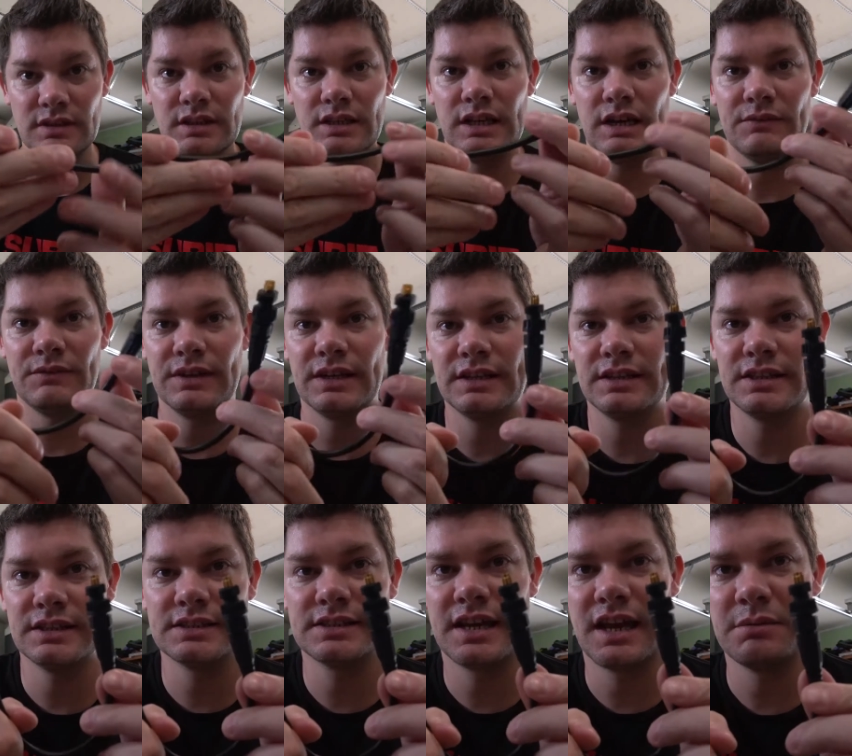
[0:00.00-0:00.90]
you have to get
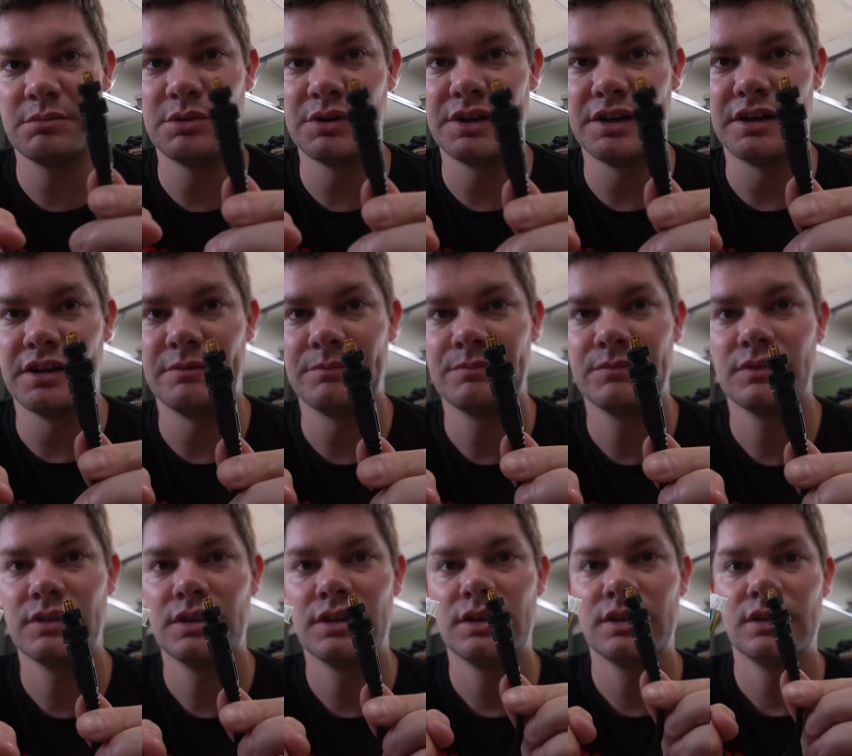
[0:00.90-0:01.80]
this cable here.
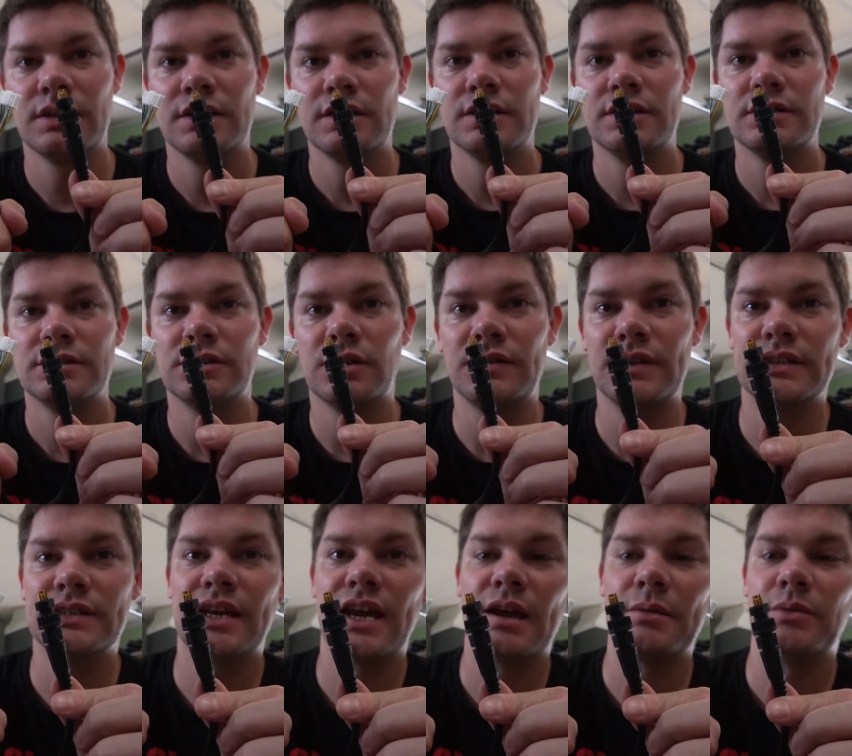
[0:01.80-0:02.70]
So
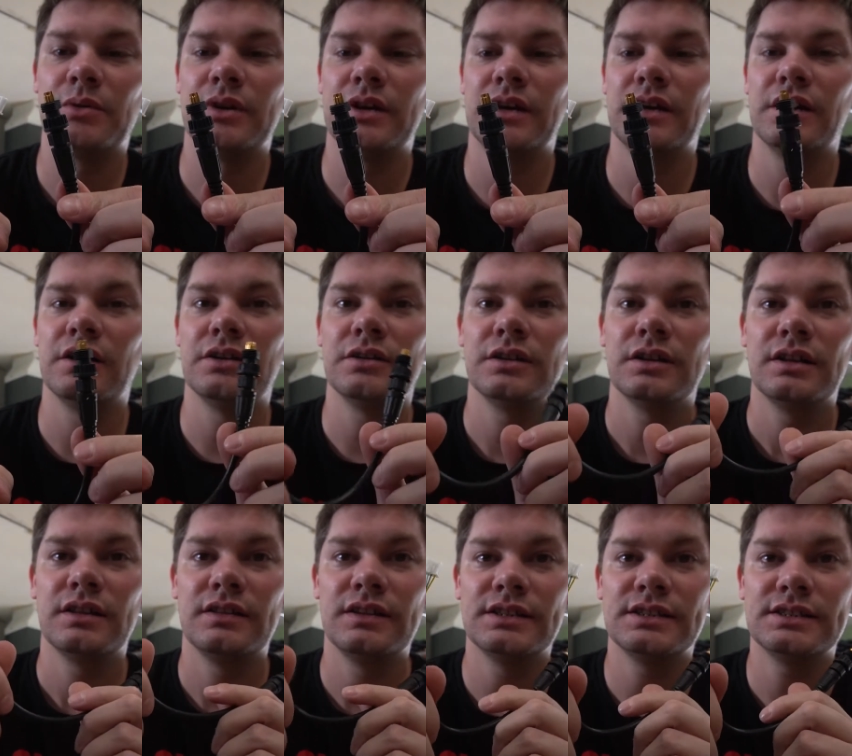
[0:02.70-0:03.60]
this cable here,
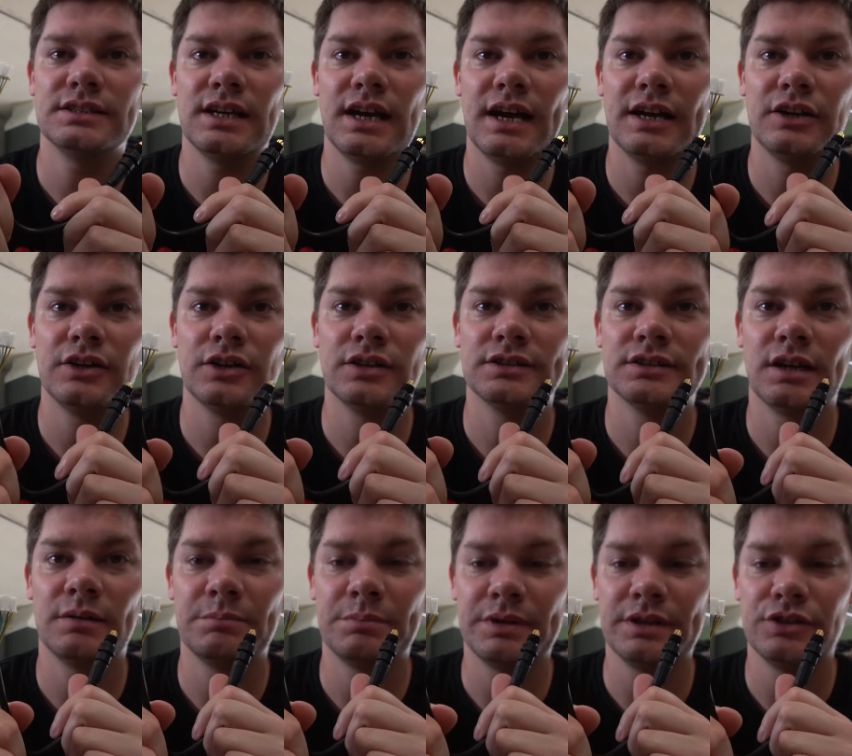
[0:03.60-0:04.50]
this side hooks
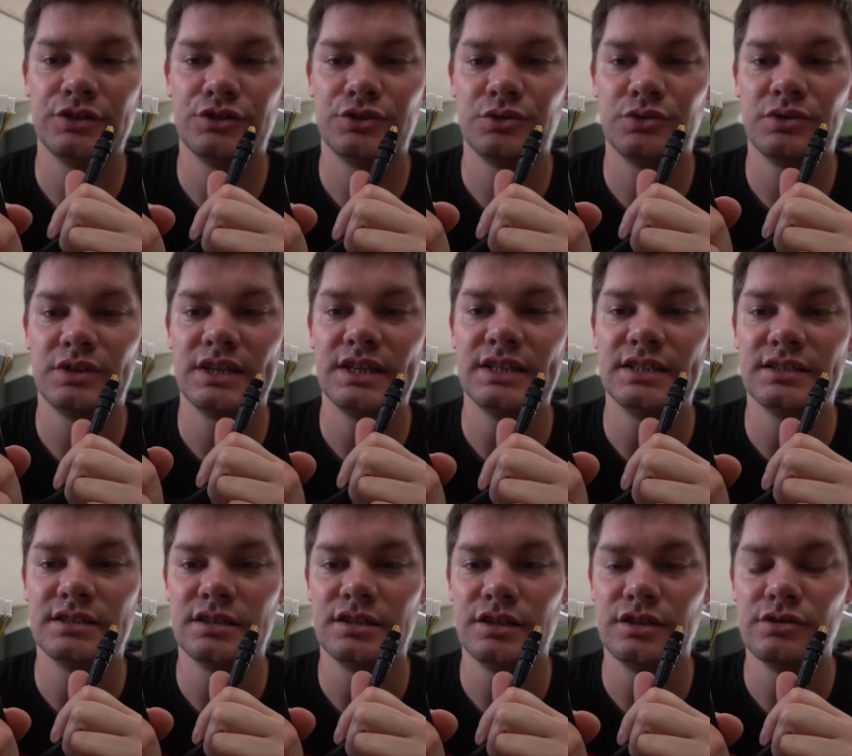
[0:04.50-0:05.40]
up into the
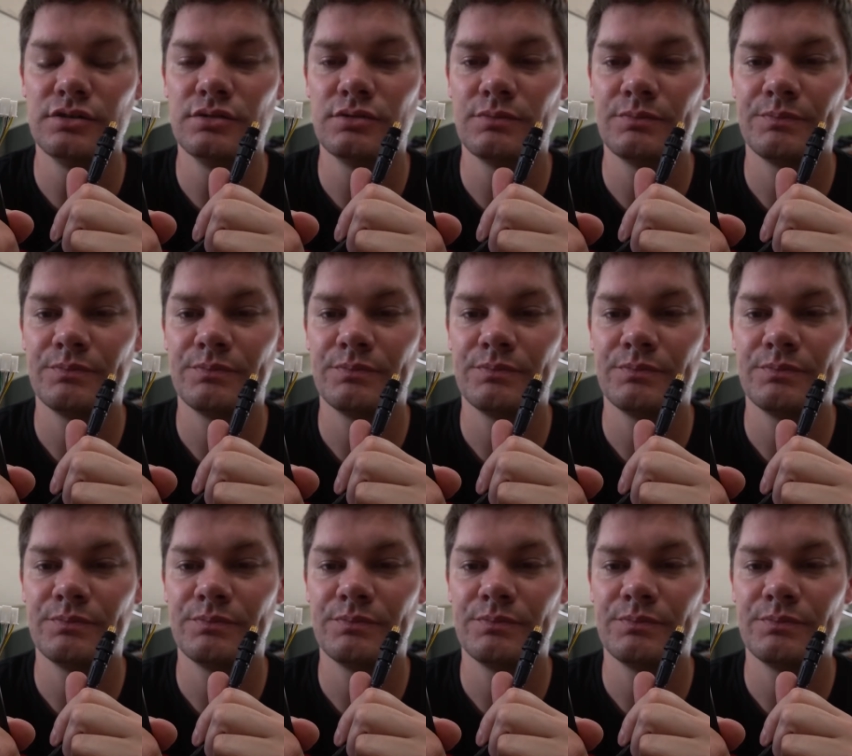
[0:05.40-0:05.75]
ECU,